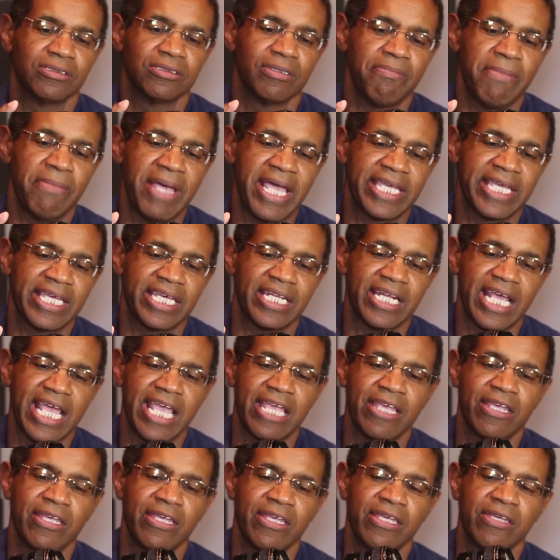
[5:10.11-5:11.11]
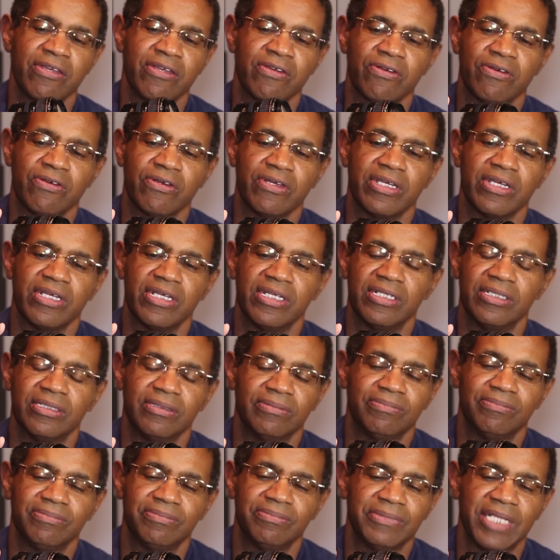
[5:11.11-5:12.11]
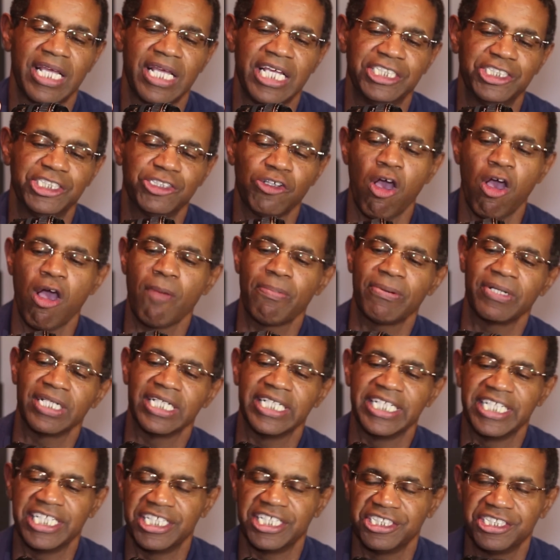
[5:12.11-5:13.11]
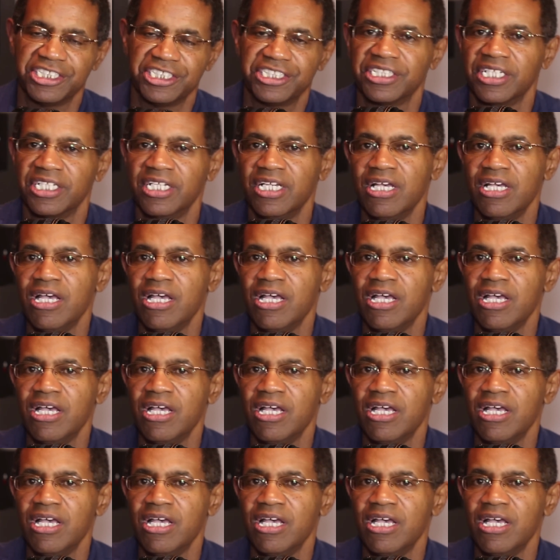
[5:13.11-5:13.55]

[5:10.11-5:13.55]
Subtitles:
make it a sharper lens,